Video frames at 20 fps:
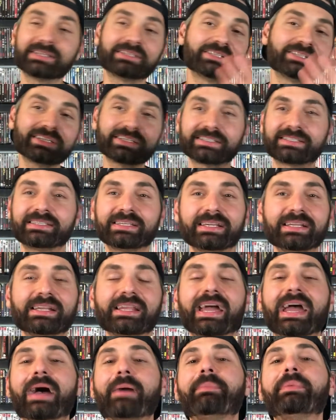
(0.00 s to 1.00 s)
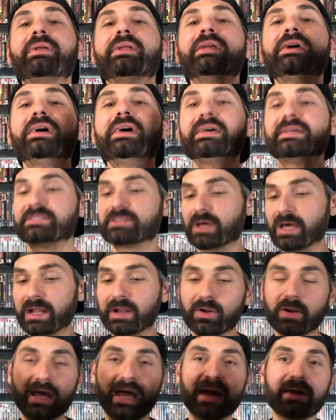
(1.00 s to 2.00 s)
It just didn't happen. So I
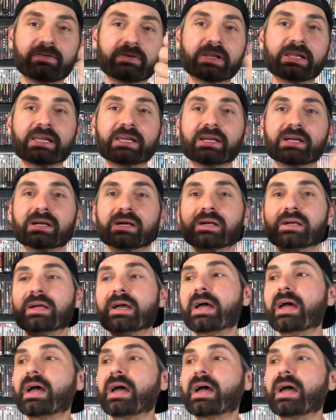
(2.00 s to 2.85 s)
don't have it here.